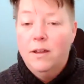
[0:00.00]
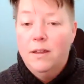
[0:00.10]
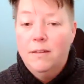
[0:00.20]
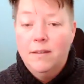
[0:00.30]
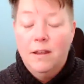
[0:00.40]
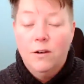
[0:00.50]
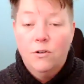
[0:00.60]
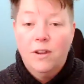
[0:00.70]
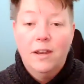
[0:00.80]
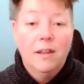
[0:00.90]
as I
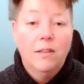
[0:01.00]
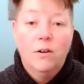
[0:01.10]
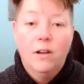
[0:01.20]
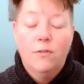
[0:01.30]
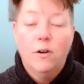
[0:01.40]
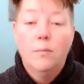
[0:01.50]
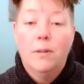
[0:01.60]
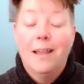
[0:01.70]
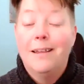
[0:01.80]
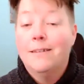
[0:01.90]
understand it, they're different
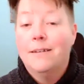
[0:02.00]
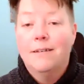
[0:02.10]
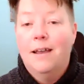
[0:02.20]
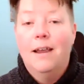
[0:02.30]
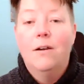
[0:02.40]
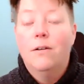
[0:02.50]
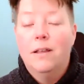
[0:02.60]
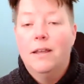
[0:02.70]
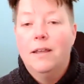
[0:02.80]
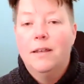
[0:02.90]
plants
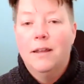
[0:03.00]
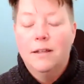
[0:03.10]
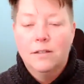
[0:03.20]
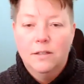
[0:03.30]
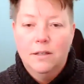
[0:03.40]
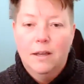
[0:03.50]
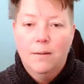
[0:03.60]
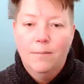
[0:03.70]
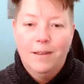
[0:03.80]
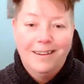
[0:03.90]
entirely, not
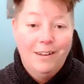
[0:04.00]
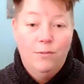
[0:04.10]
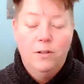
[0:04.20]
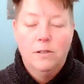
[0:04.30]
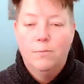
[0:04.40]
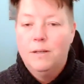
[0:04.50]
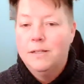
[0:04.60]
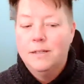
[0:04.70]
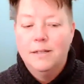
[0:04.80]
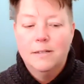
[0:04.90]
like a different
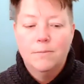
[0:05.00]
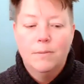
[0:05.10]
species,